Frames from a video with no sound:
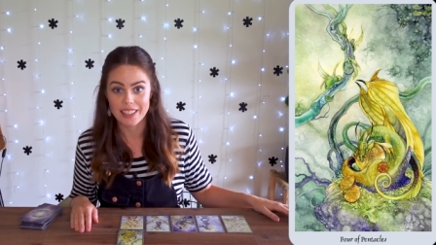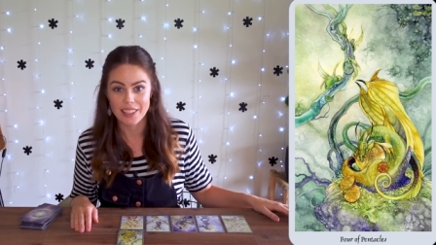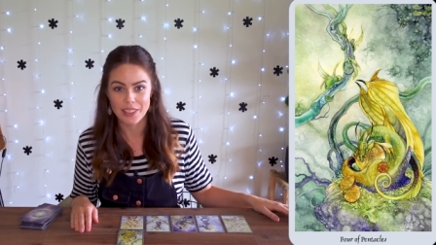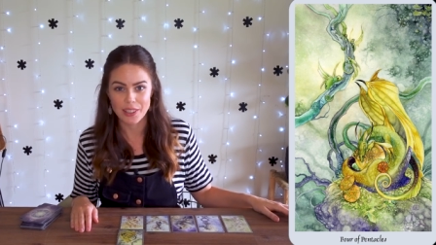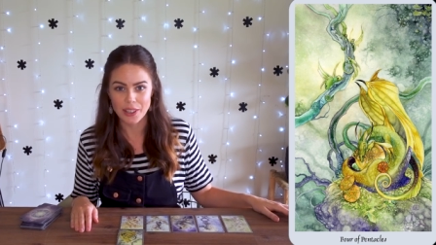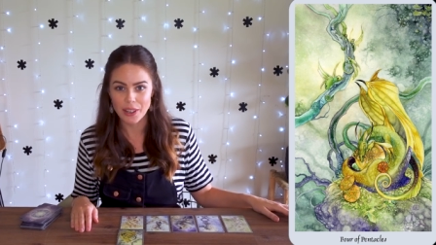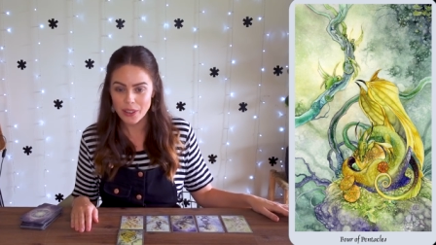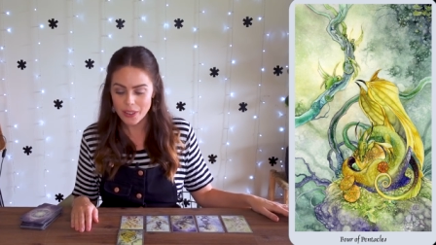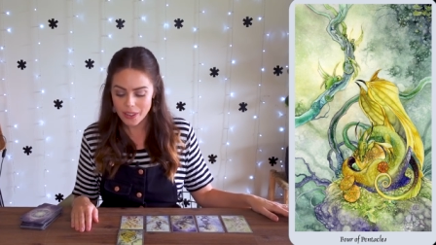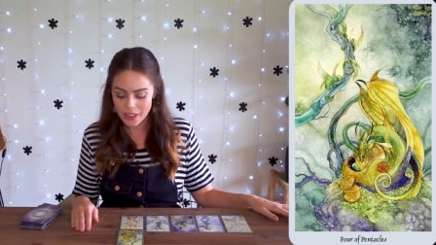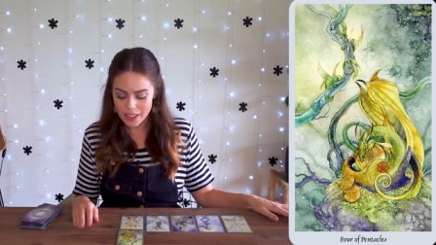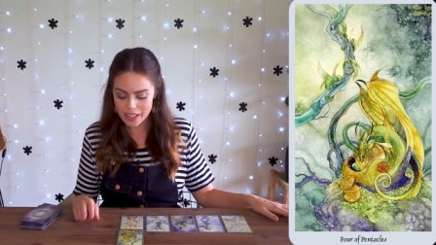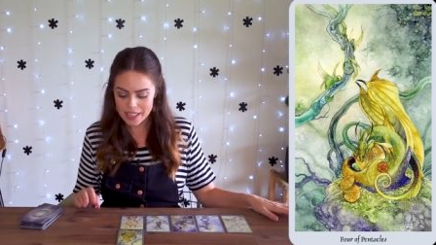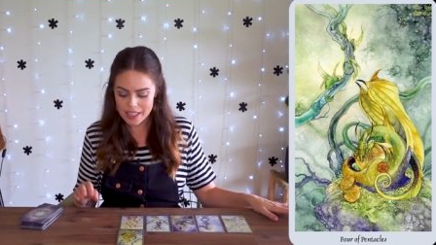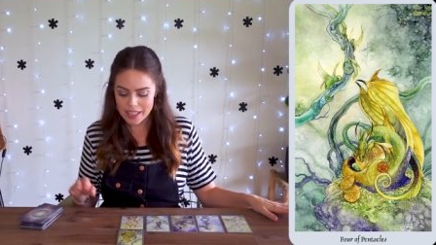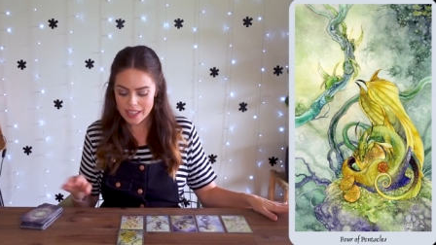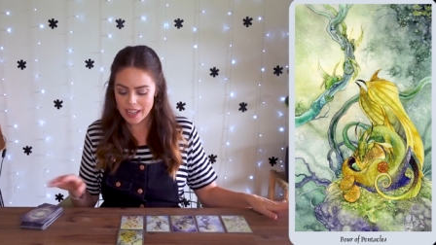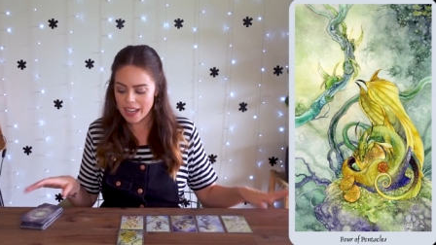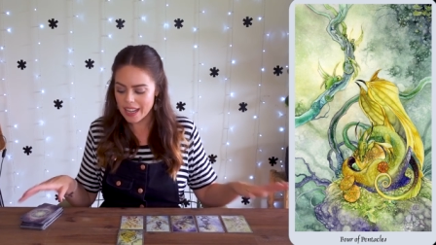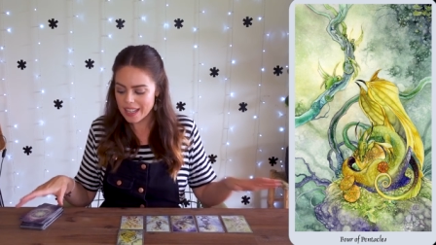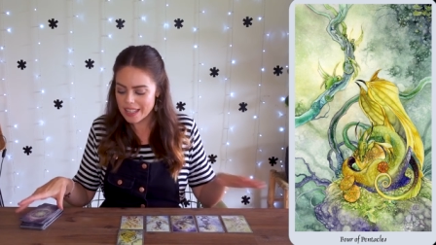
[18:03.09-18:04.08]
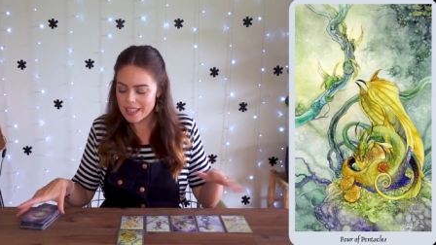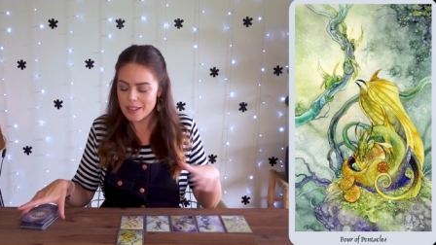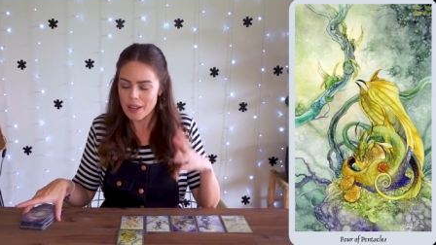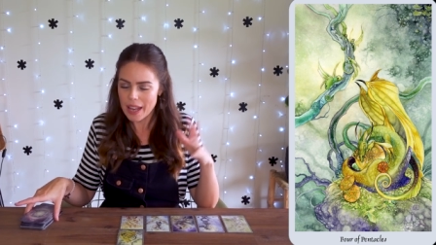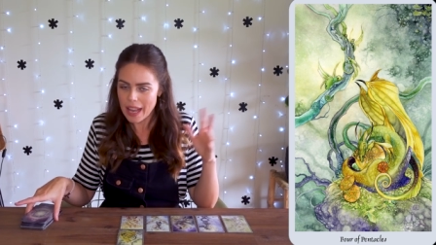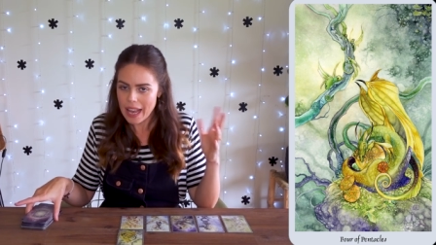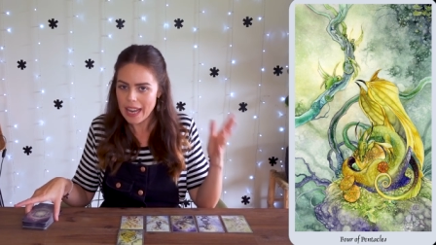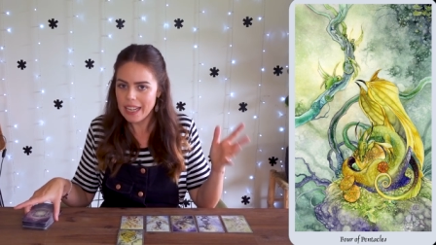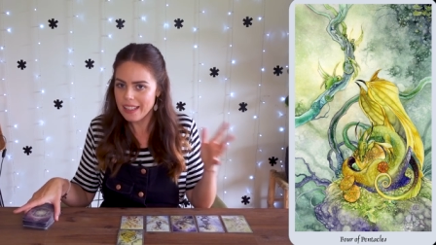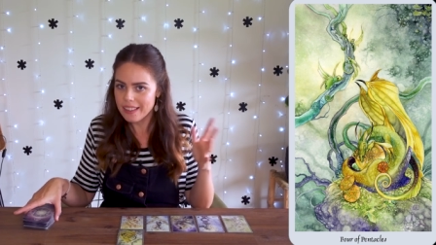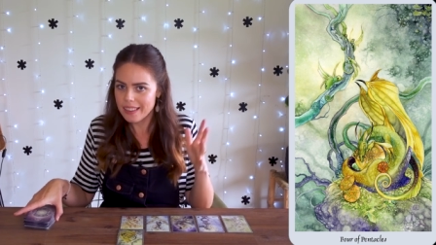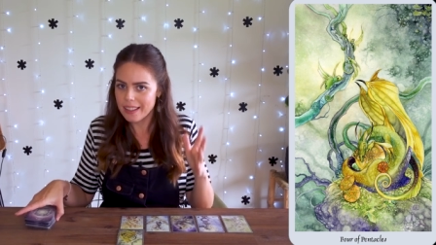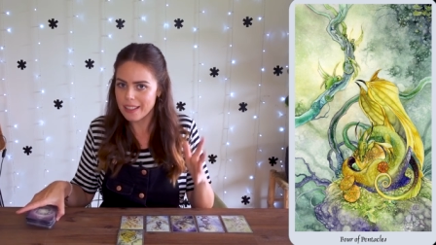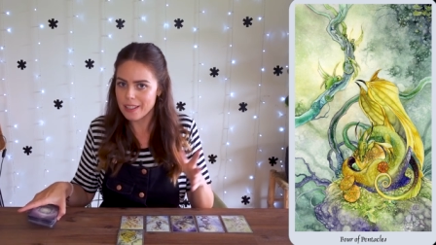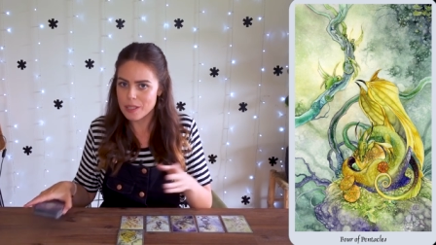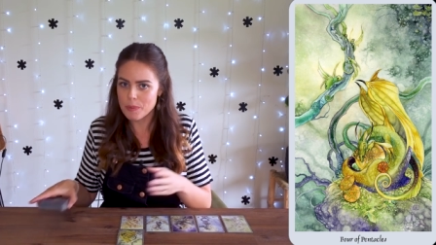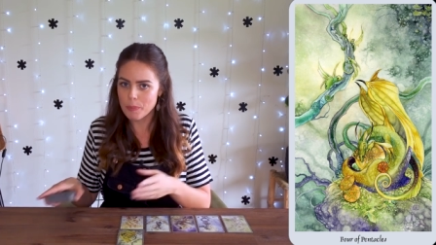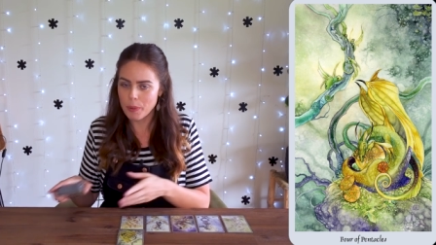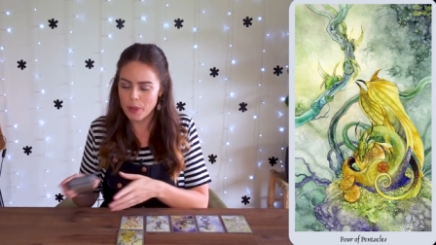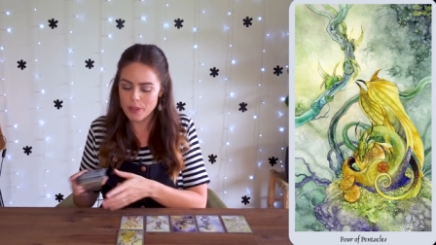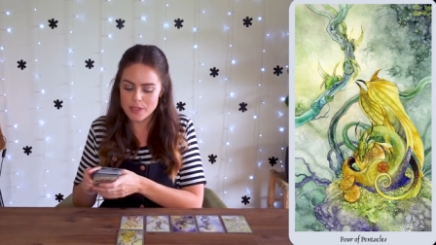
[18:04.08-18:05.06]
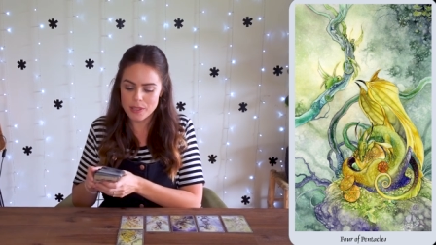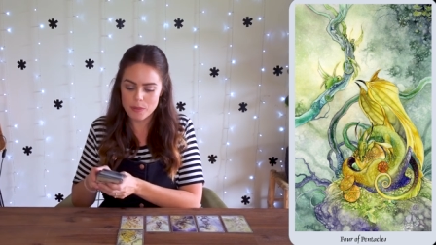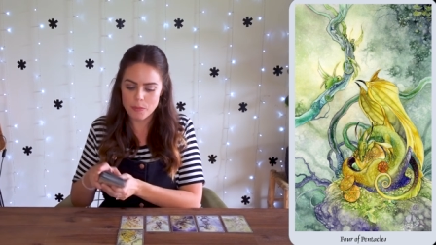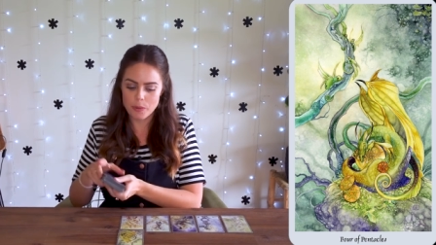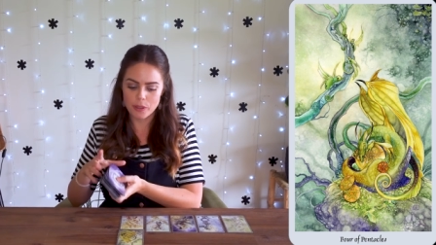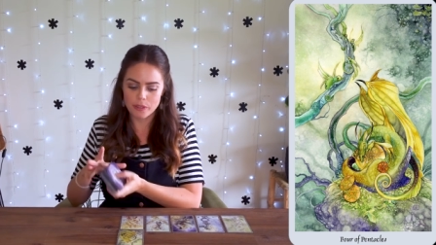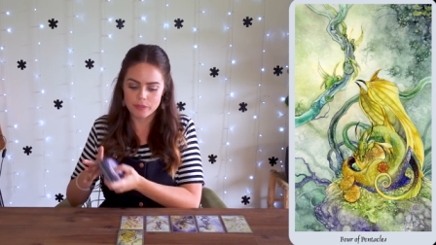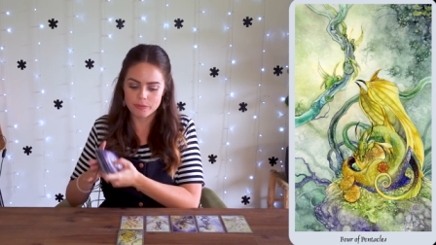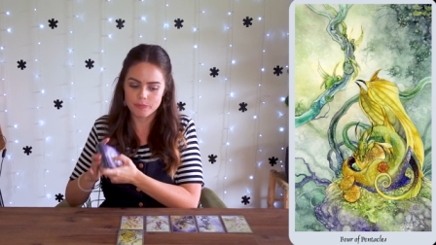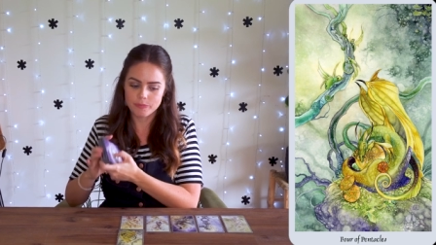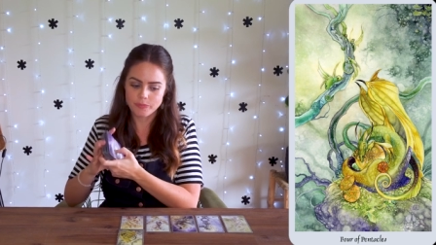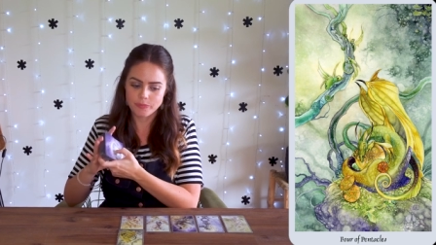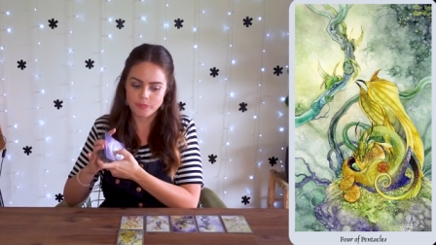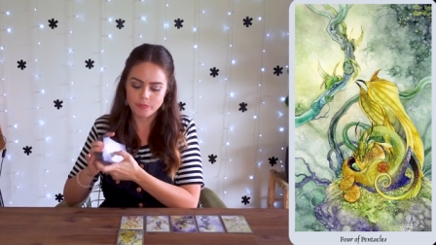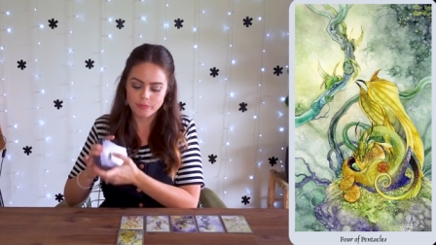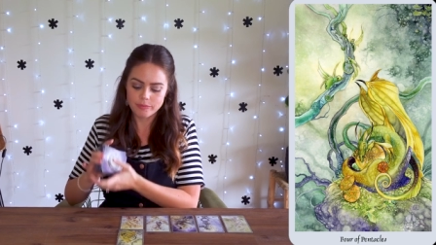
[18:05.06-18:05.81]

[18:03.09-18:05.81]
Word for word: You know, anything is possible.